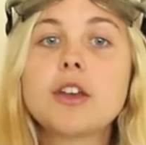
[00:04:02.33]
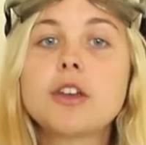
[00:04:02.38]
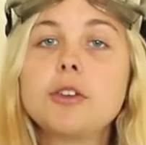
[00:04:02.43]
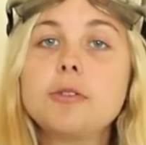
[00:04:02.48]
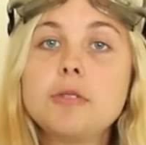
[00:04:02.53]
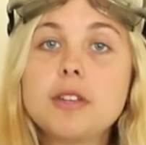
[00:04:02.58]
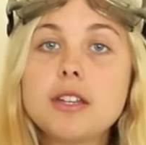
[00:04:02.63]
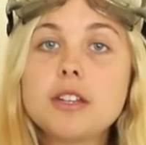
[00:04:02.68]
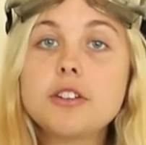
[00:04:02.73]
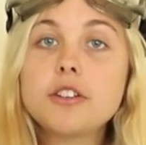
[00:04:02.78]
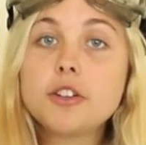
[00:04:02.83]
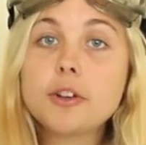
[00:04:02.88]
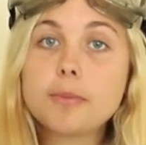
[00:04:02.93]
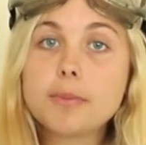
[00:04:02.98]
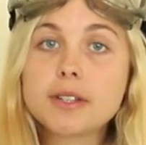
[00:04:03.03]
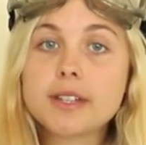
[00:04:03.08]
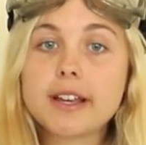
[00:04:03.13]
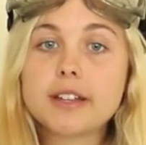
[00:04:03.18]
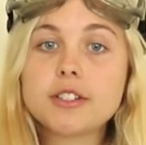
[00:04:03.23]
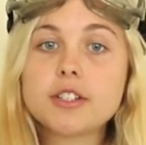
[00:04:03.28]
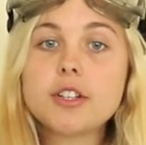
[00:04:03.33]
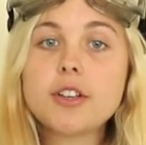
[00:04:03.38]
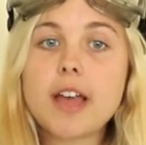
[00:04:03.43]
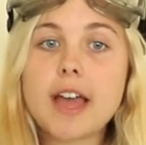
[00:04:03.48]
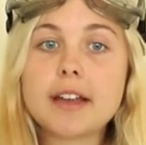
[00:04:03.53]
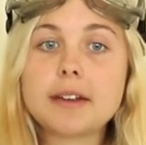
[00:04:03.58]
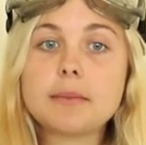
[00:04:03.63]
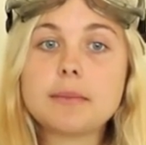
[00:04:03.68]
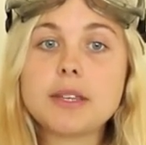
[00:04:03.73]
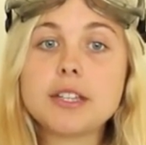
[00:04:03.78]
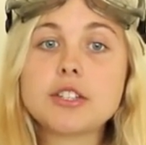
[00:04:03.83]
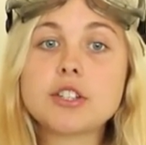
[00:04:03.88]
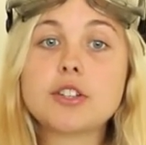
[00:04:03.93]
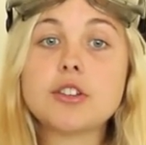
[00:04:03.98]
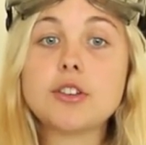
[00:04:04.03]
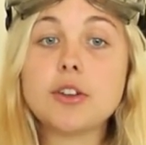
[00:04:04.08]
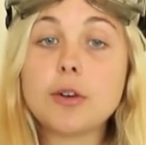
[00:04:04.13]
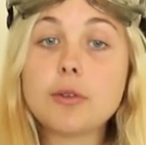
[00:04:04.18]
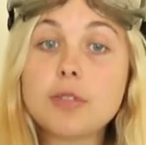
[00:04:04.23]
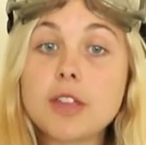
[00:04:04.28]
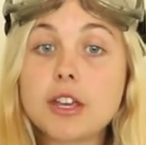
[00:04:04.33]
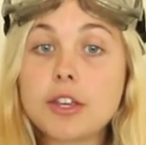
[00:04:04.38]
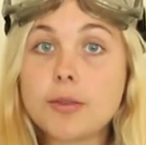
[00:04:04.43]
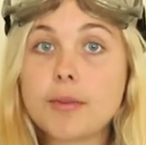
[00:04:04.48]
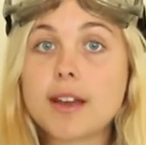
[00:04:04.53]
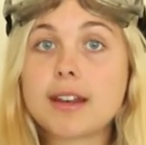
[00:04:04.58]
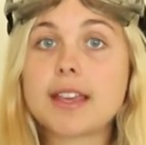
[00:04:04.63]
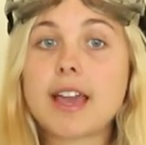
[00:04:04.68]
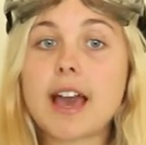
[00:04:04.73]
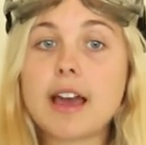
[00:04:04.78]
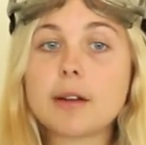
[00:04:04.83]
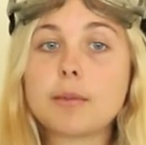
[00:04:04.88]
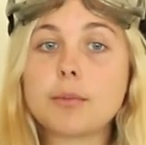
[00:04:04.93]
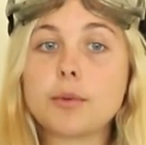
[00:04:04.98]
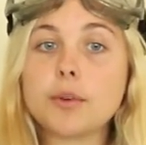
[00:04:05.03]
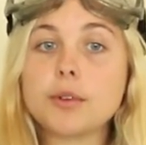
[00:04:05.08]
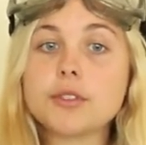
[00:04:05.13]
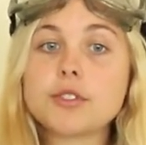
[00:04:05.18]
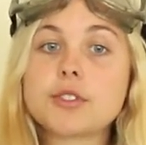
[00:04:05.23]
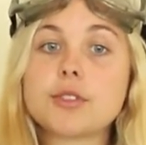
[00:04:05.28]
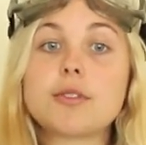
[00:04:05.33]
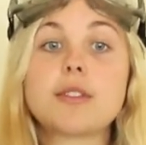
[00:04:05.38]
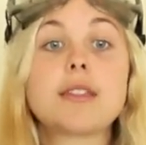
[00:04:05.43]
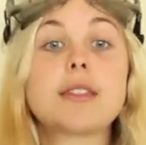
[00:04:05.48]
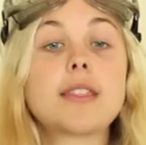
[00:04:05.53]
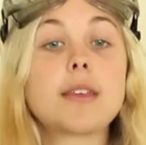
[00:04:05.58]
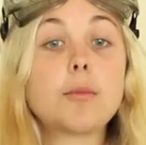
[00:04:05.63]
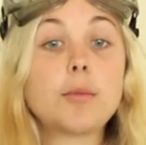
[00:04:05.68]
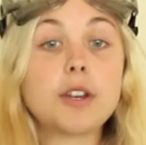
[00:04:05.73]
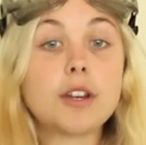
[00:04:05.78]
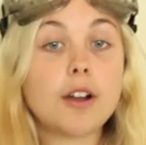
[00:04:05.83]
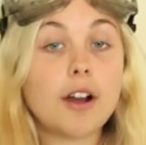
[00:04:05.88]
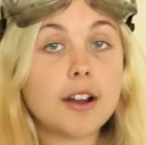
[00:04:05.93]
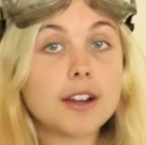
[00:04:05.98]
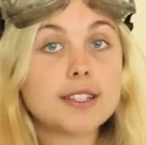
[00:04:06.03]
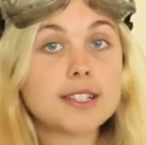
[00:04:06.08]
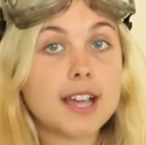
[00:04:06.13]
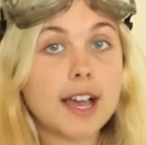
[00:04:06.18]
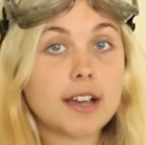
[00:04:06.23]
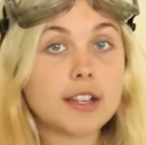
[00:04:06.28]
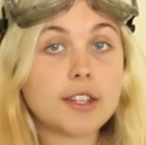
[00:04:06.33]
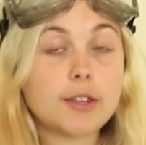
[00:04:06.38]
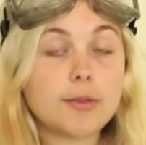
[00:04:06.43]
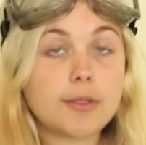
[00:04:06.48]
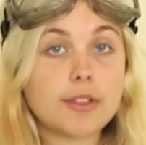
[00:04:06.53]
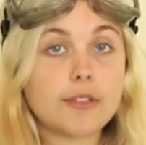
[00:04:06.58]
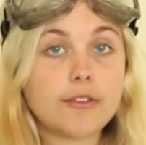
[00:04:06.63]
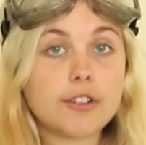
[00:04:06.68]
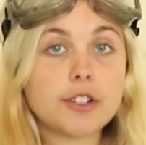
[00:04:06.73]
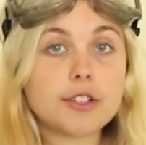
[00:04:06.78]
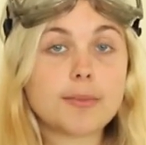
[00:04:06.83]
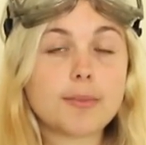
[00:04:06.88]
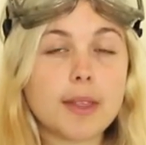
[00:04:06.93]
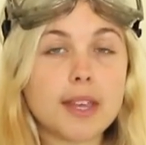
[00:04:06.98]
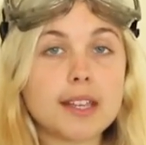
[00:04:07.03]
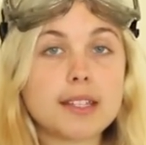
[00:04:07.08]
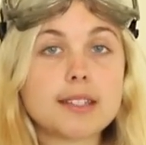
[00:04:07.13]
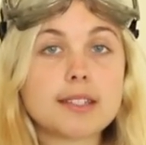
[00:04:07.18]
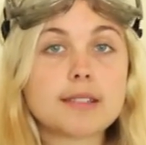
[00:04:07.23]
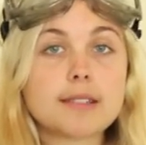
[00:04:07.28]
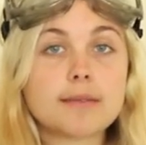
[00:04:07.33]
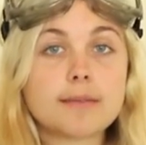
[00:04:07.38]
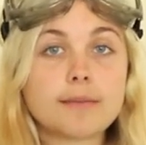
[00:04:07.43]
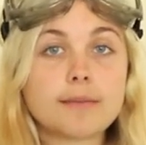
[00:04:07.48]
You needed your potential enemy to know that you had catapults so that they would not attack you in the first place.